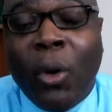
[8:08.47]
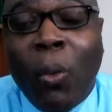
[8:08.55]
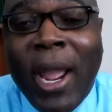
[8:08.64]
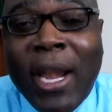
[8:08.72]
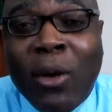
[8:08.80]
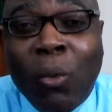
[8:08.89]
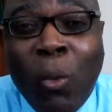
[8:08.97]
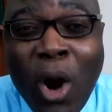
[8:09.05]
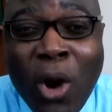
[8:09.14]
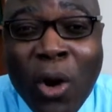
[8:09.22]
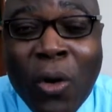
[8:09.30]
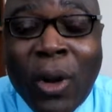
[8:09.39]
nowhere in the
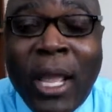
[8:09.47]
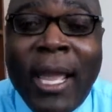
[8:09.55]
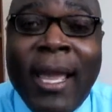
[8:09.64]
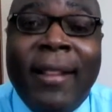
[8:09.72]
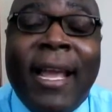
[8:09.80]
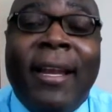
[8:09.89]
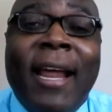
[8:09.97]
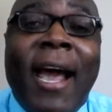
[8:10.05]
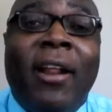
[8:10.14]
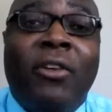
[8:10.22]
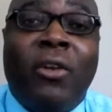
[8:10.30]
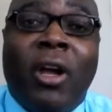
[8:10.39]
world that
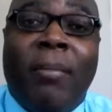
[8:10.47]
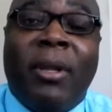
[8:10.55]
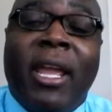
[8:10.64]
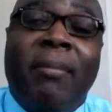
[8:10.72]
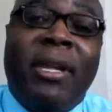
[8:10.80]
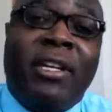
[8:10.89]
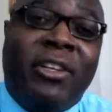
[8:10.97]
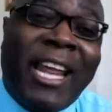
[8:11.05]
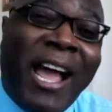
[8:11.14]
Donald Trump can be